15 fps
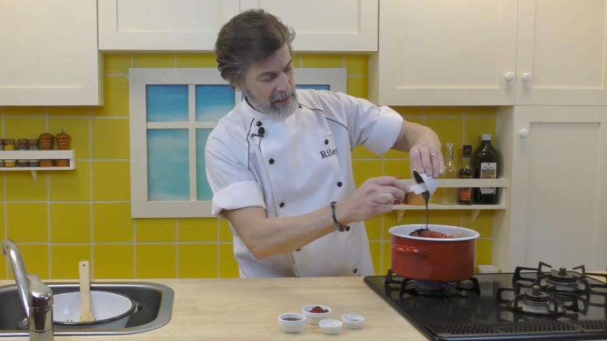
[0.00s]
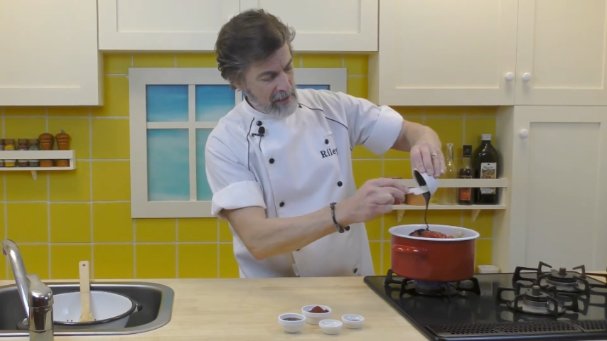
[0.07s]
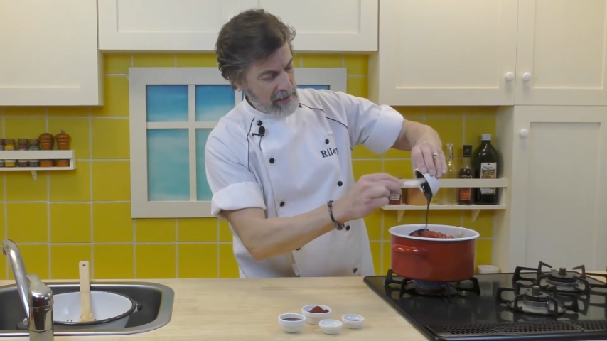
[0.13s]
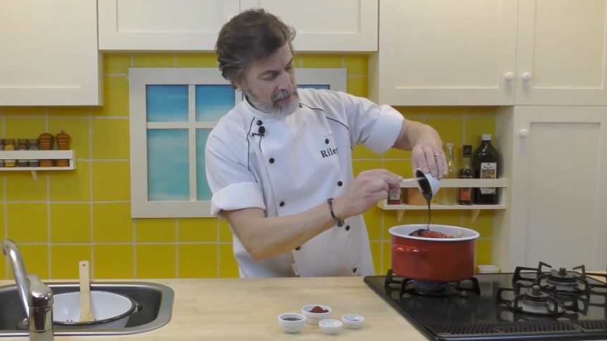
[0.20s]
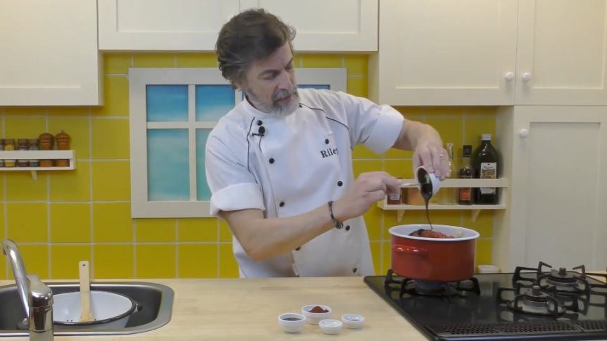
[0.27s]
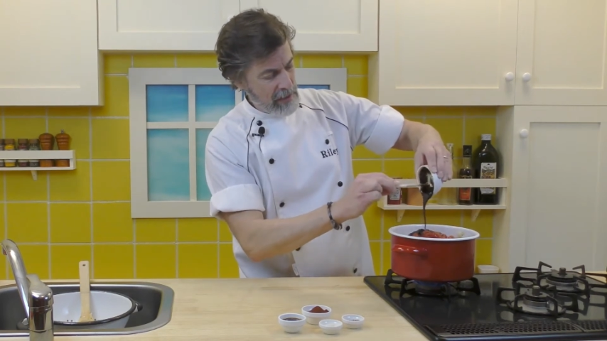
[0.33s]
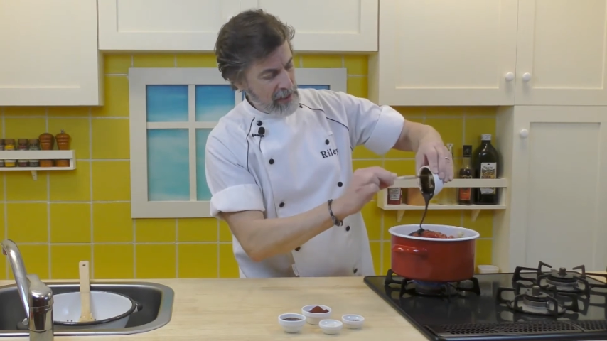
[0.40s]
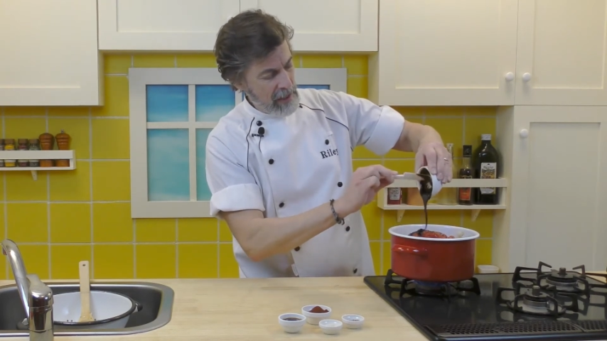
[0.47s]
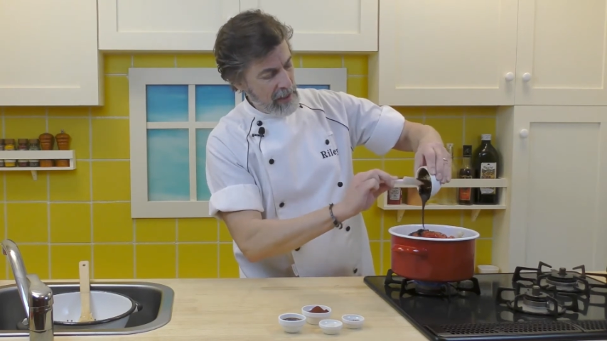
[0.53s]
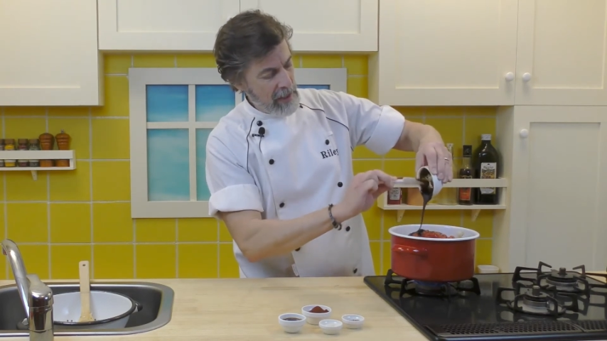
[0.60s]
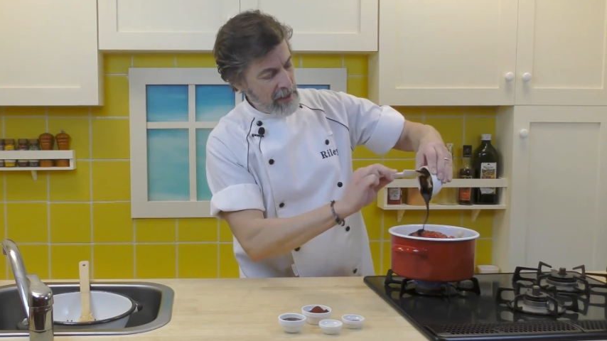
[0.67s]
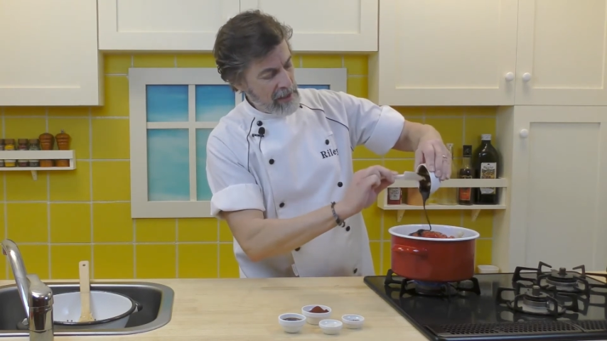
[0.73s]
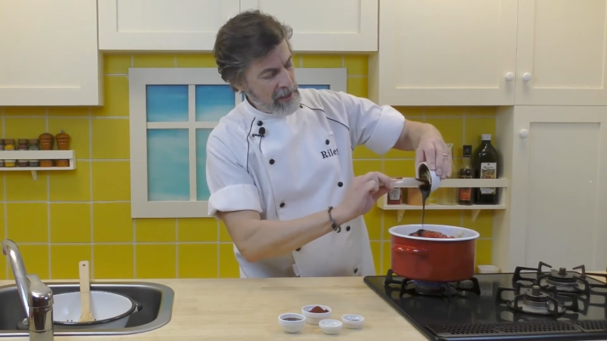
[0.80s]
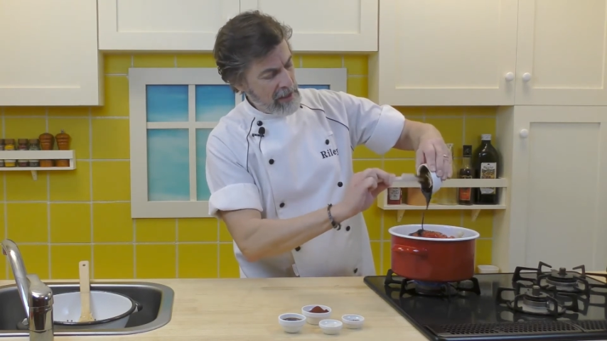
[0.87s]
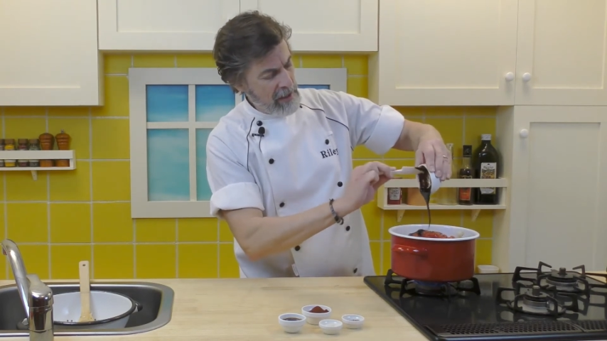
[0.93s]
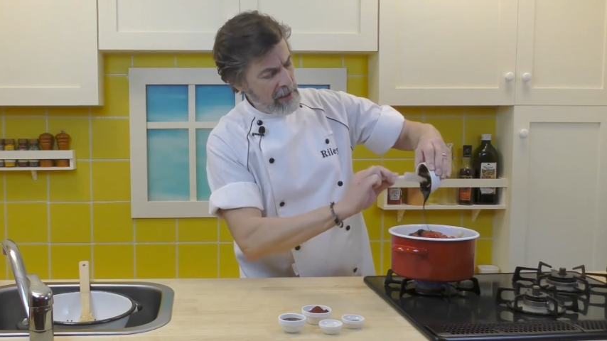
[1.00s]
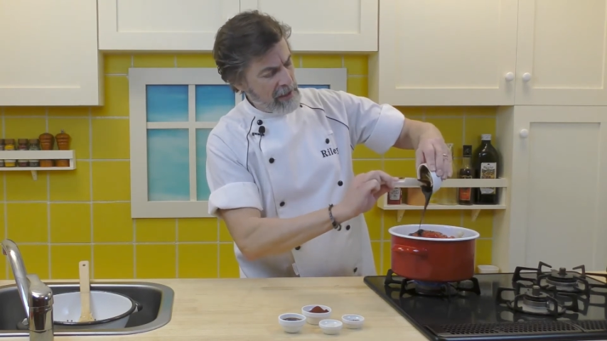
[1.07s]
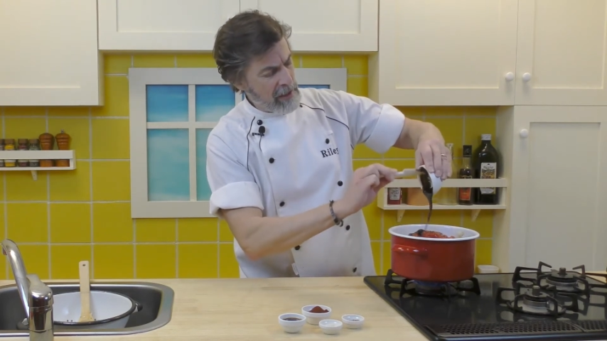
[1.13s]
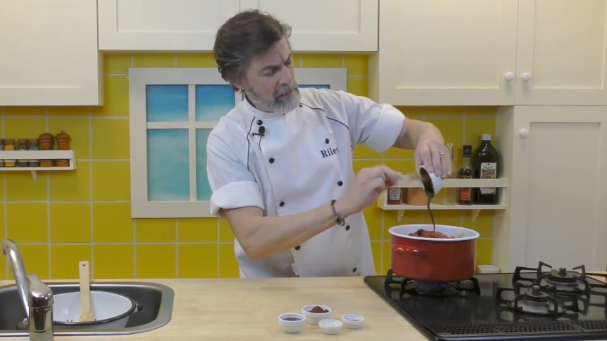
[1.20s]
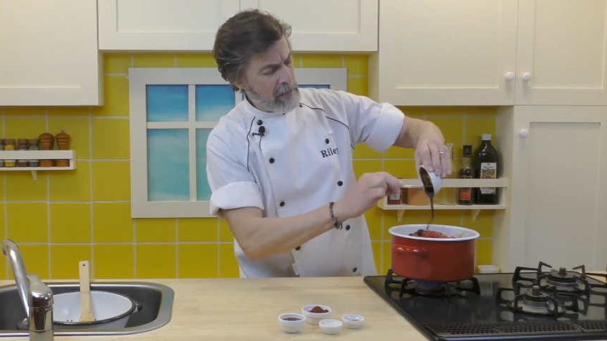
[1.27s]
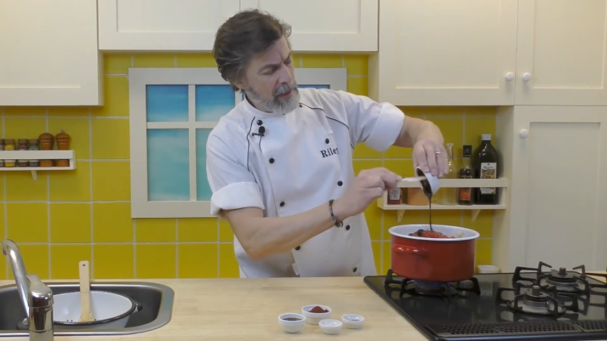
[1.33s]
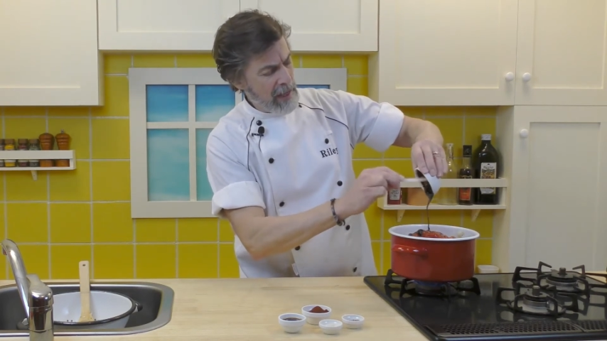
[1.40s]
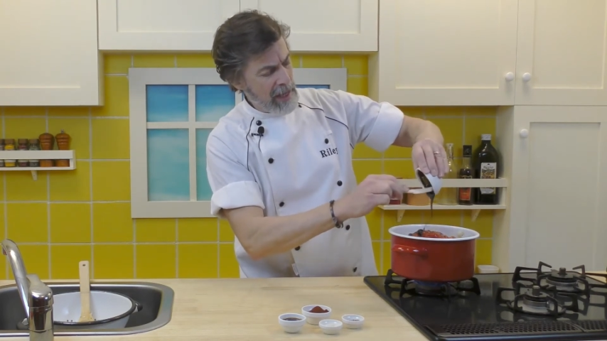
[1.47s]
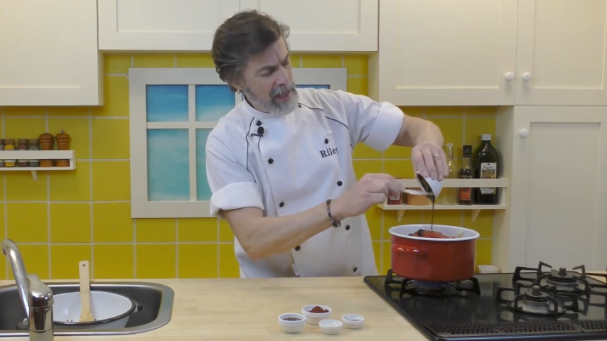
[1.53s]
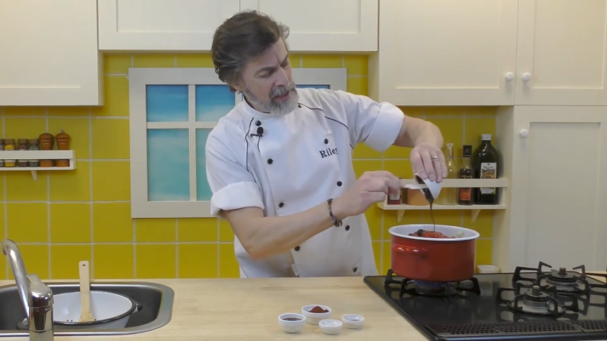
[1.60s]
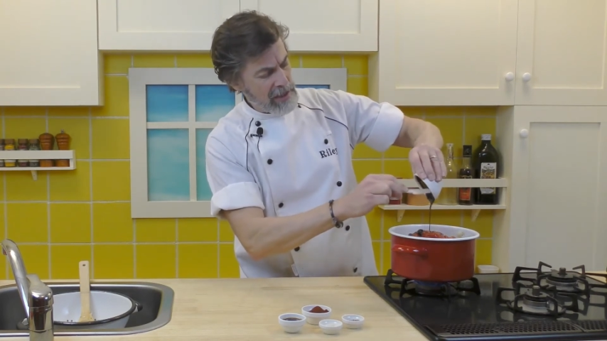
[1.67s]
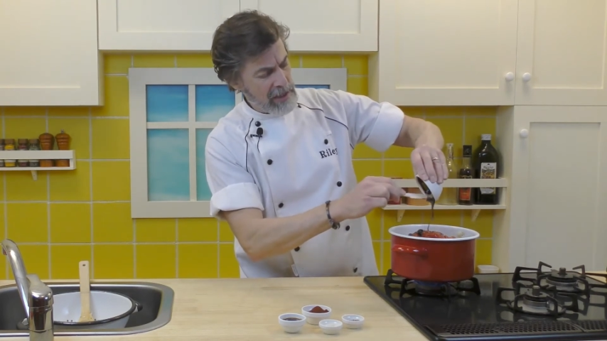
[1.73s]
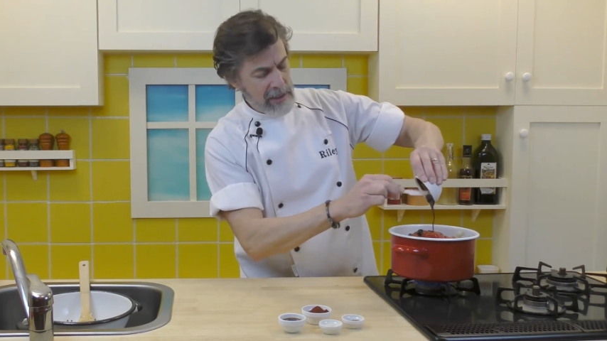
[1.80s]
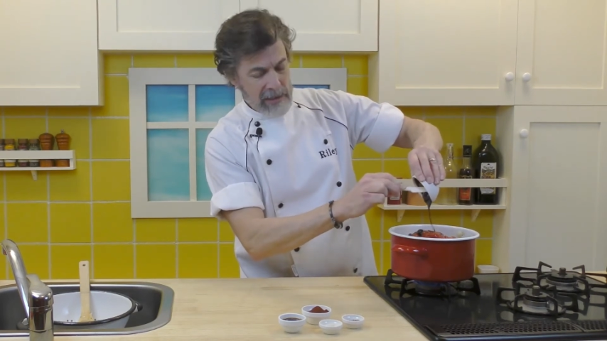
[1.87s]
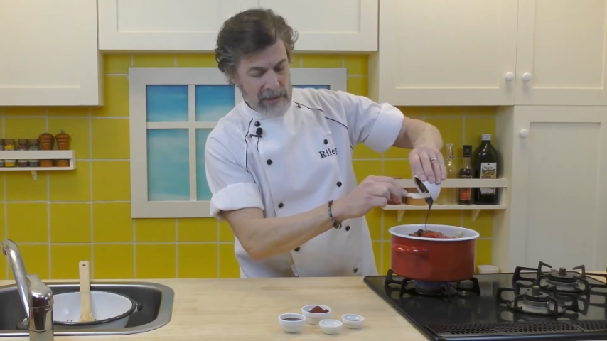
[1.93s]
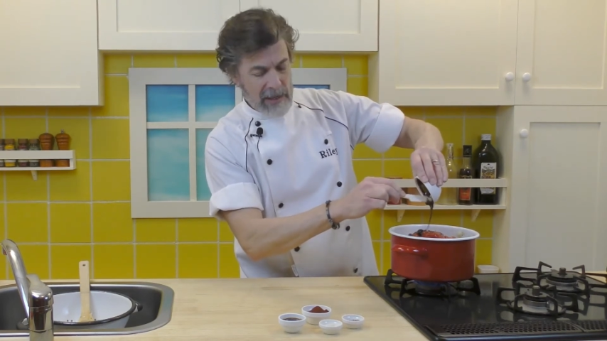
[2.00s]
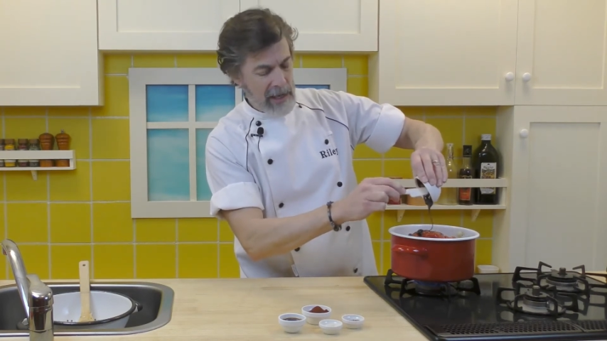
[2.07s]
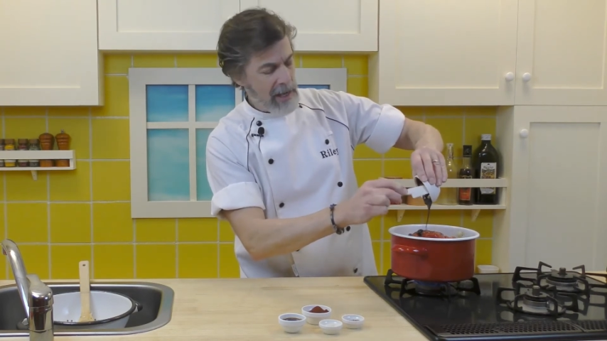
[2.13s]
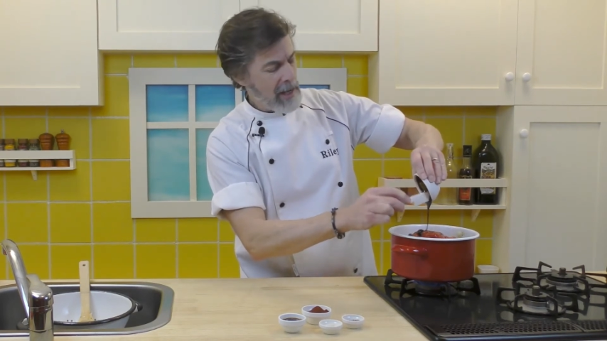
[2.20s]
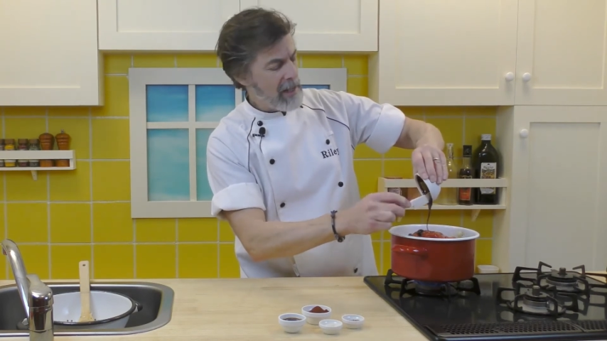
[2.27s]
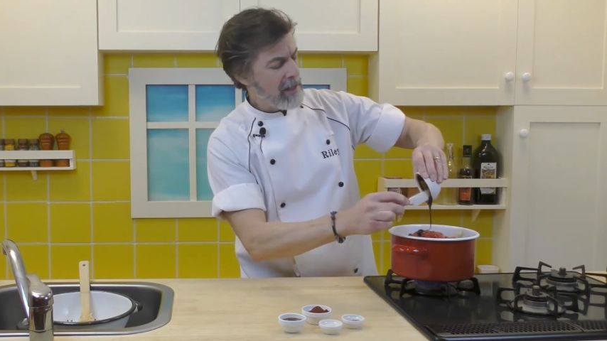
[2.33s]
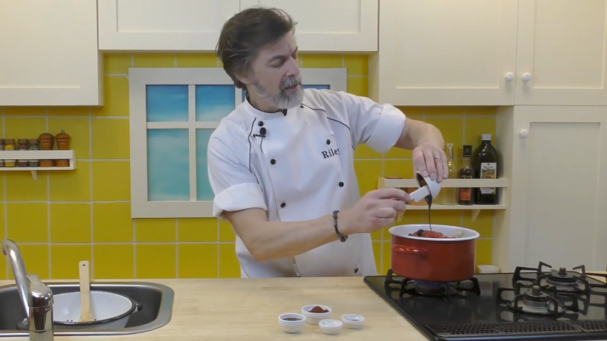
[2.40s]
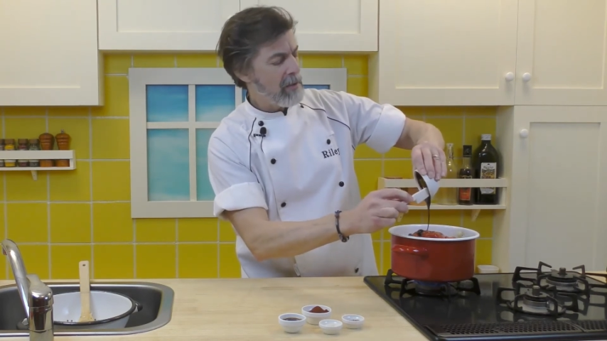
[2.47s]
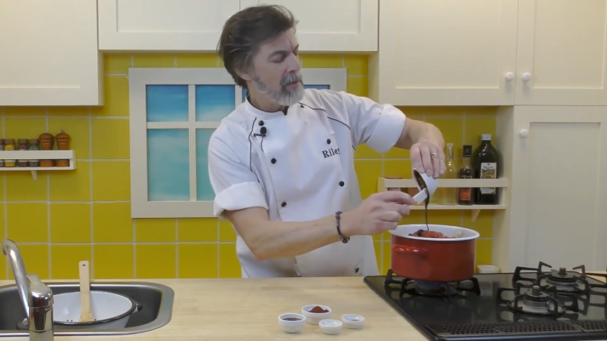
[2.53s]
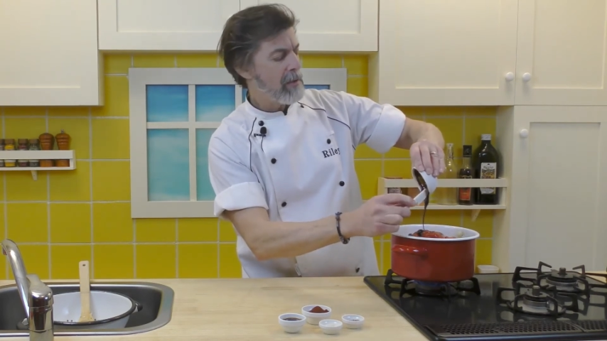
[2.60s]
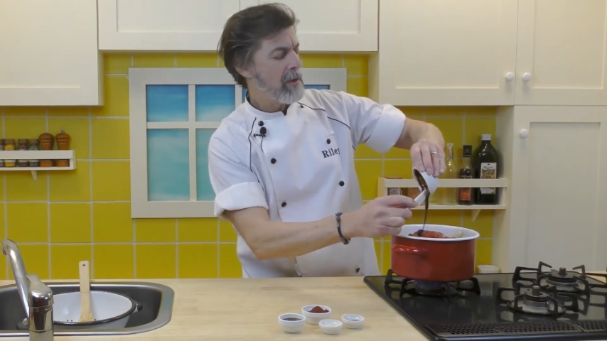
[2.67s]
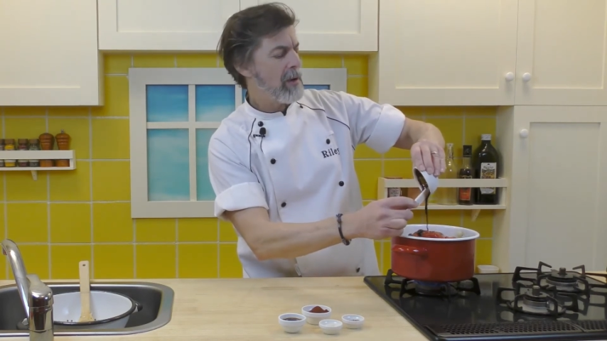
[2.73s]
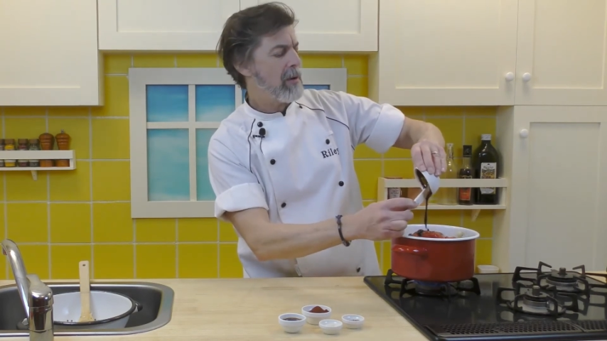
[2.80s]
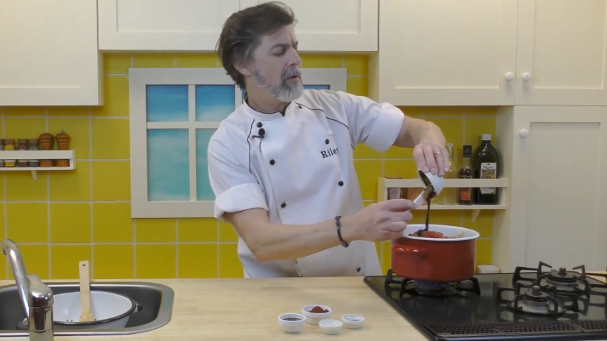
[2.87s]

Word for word: Between the, the molasses and the